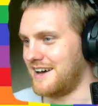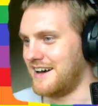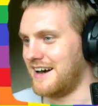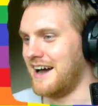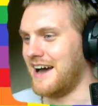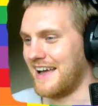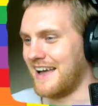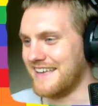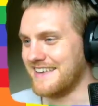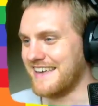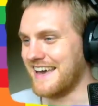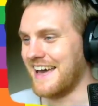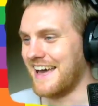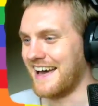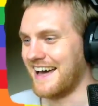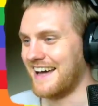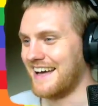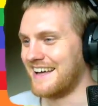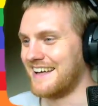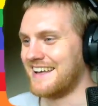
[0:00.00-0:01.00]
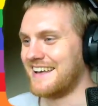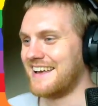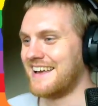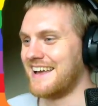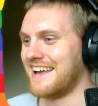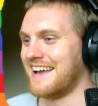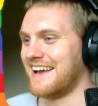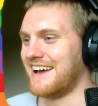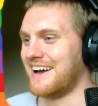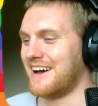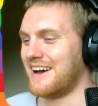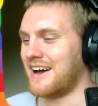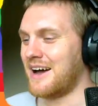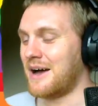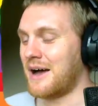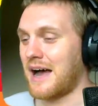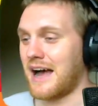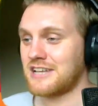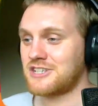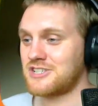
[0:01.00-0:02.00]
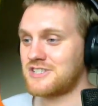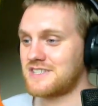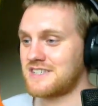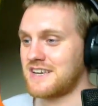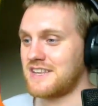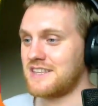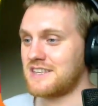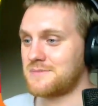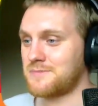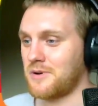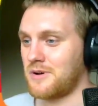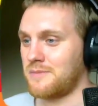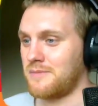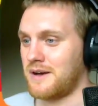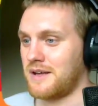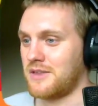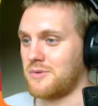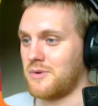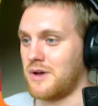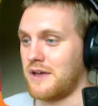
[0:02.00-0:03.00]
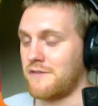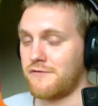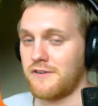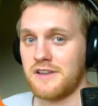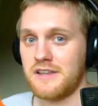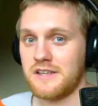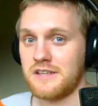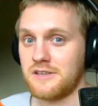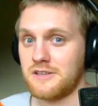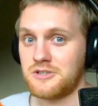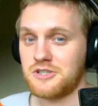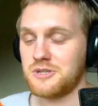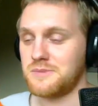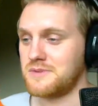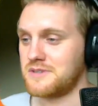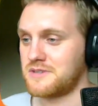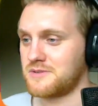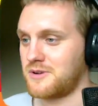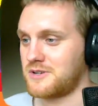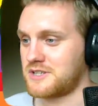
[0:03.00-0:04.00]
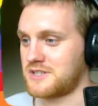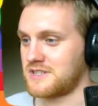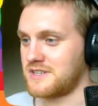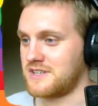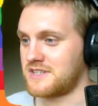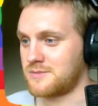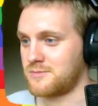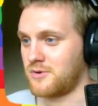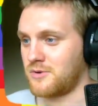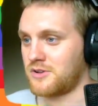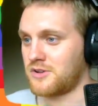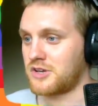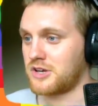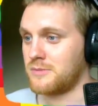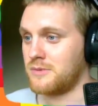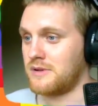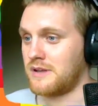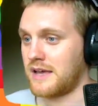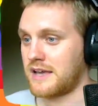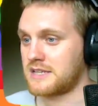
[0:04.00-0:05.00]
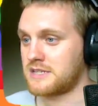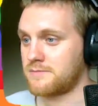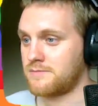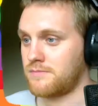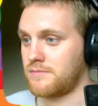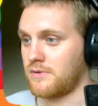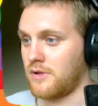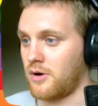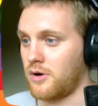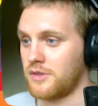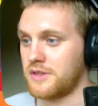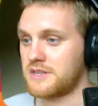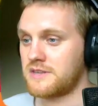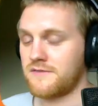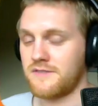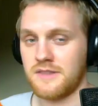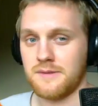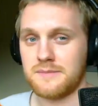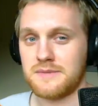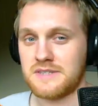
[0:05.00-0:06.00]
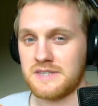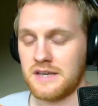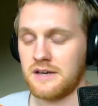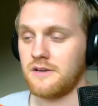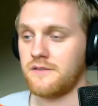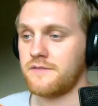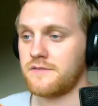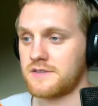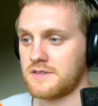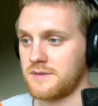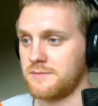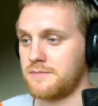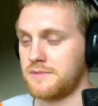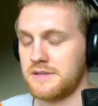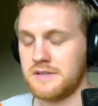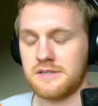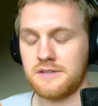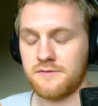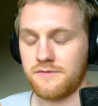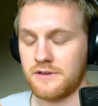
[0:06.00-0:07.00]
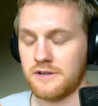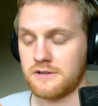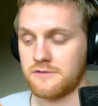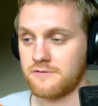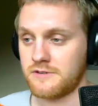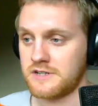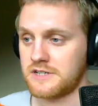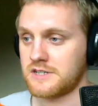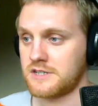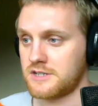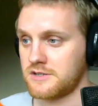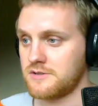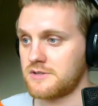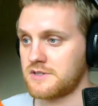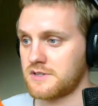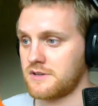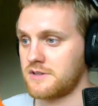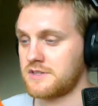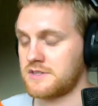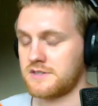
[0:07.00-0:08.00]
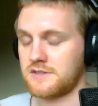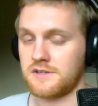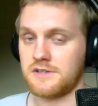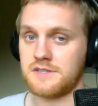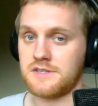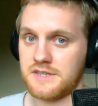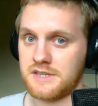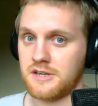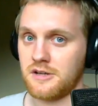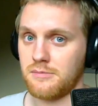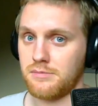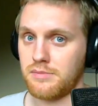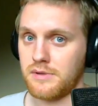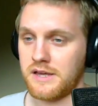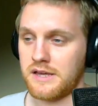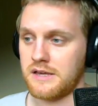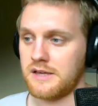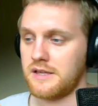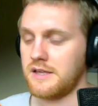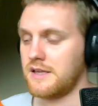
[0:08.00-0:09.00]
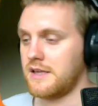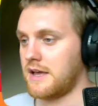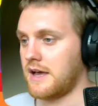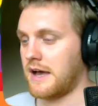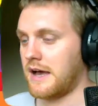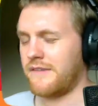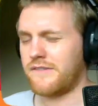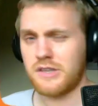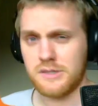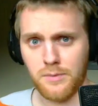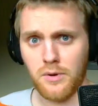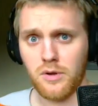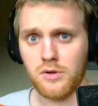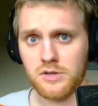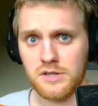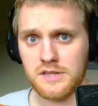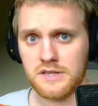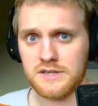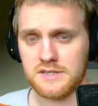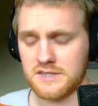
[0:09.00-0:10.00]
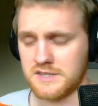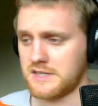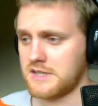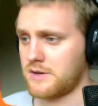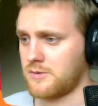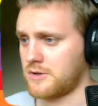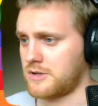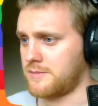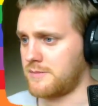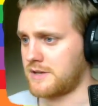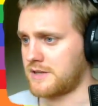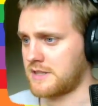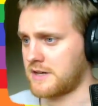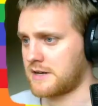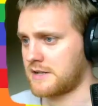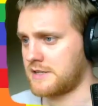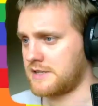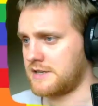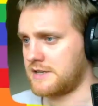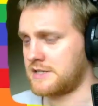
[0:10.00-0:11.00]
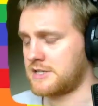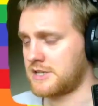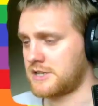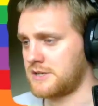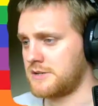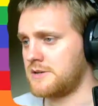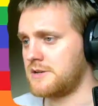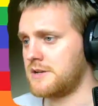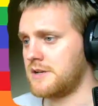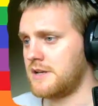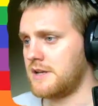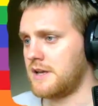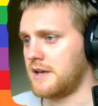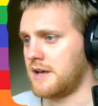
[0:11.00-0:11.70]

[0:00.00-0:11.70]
Yeah. I should say at this point, by the way, if any YouTubers are watching this and want to come and explore this for themselves, then please feel free to do so. This is on a single player. I've spawned things in, I want to make that clear too.